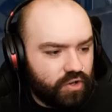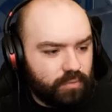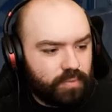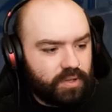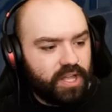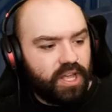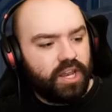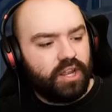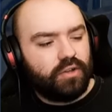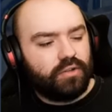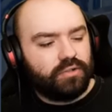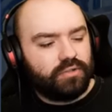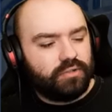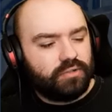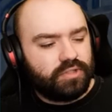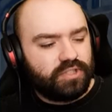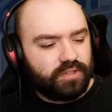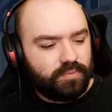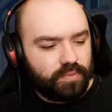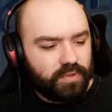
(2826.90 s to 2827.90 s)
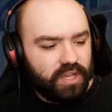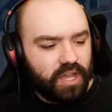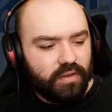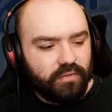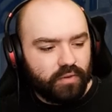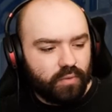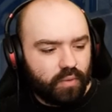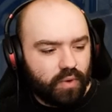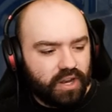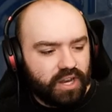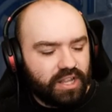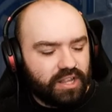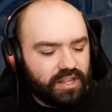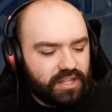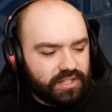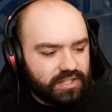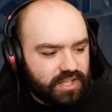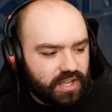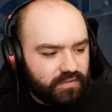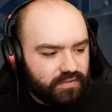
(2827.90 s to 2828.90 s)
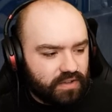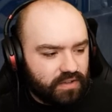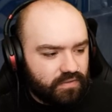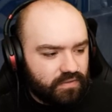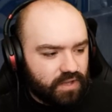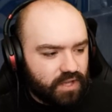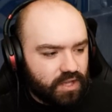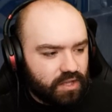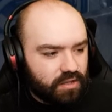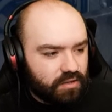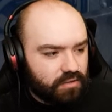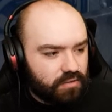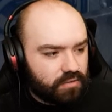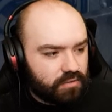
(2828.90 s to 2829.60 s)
you're planning on dipping everyone in this FEV?